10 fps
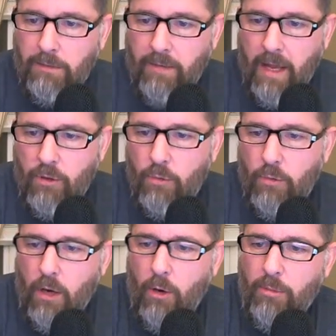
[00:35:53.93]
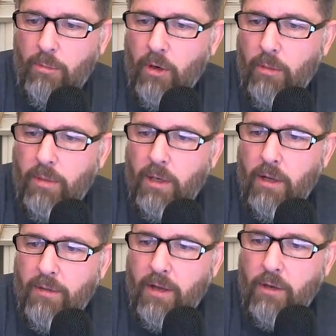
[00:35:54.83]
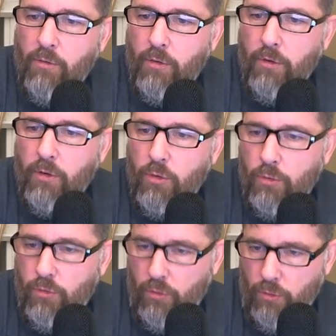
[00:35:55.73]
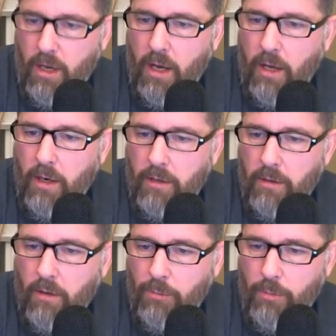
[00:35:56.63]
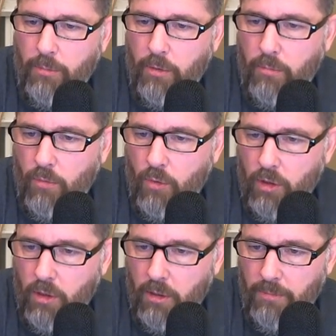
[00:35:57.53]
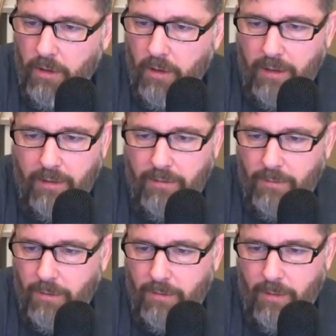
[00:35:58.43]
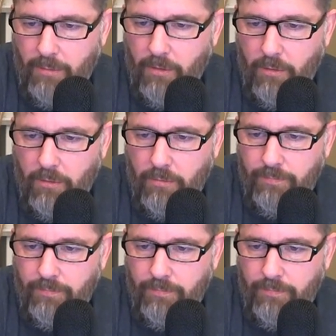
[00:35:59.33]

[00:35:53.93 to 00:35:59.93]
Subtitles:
Thank you. I hope to put up, thank you for the YouTube nod. I hope to put more up there. I got so much crap to do.